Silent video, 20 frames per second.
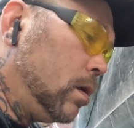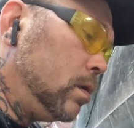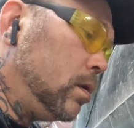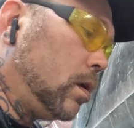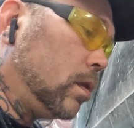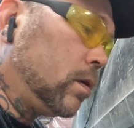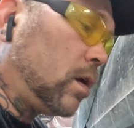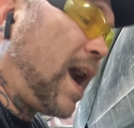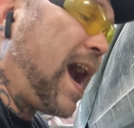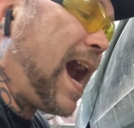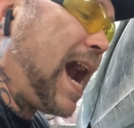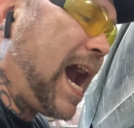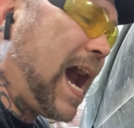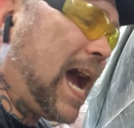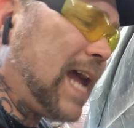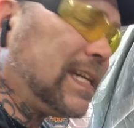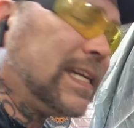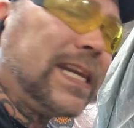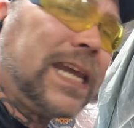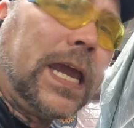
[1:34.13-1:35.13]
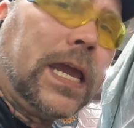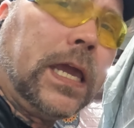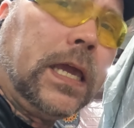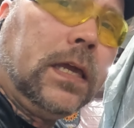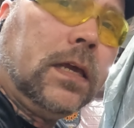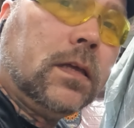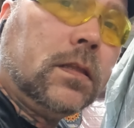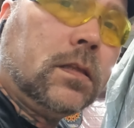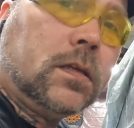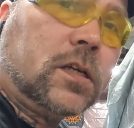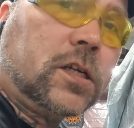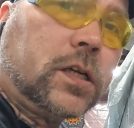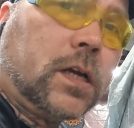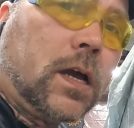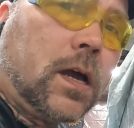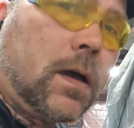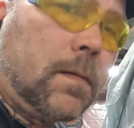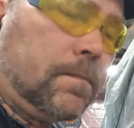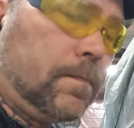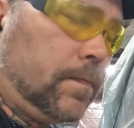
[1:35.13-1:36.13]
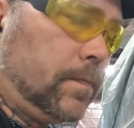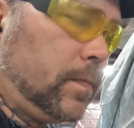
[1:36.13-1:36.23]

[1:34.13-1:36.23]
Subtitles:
Another hot day in the shop.